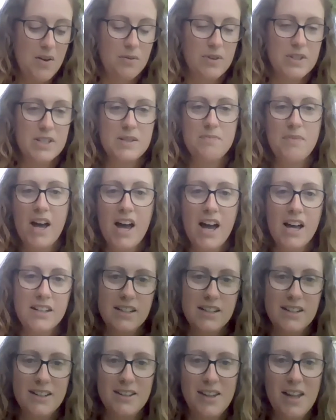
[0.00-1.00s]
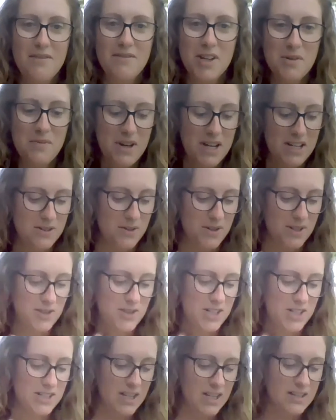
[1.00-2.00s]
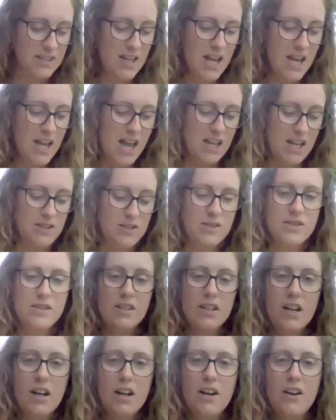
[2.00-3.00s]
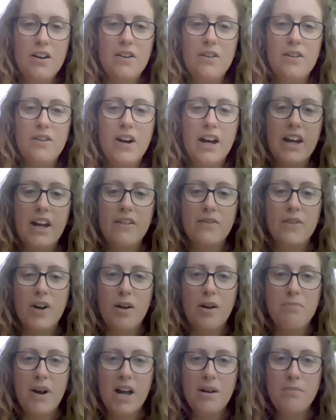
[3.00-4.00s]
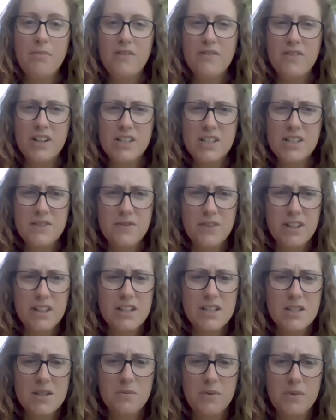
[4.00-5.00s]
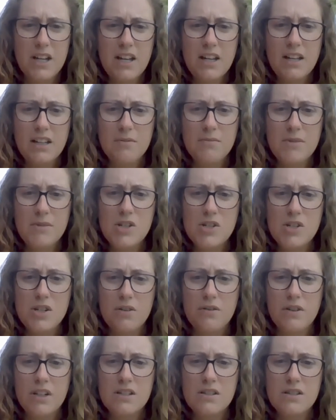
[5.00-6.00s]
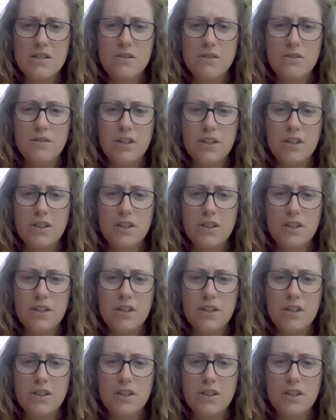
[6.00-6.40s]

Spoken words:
respond in a loving way towards Jesus. And so I have our Bible verse for this week. Let me show it to